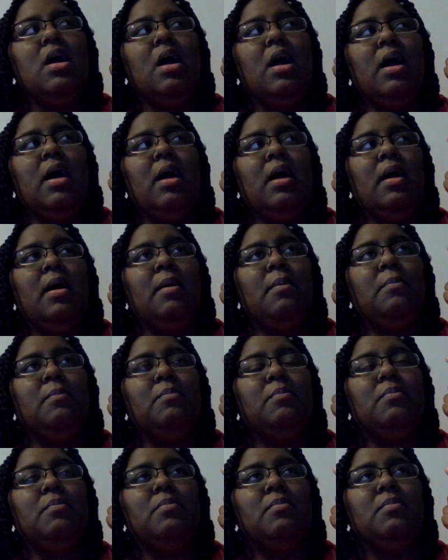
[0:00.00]

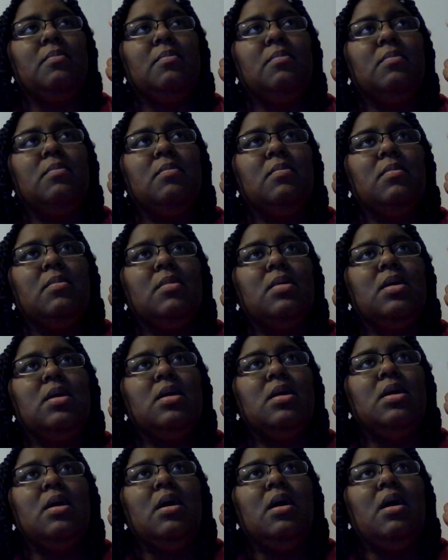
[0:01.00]
Um,
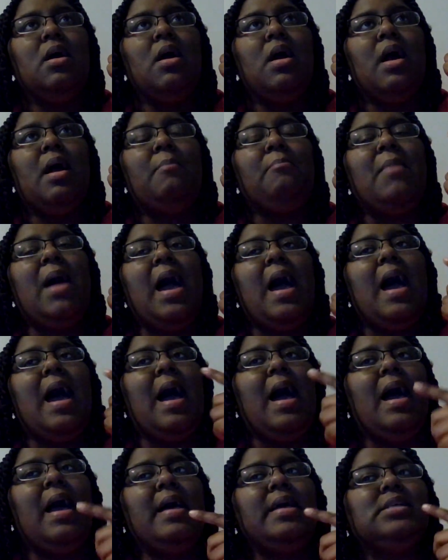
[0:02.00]
my
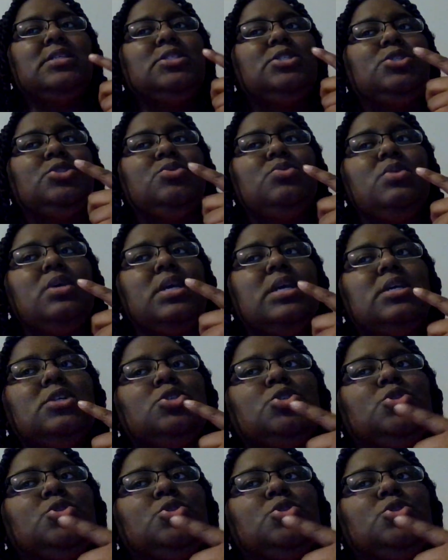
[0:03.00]
eyes do get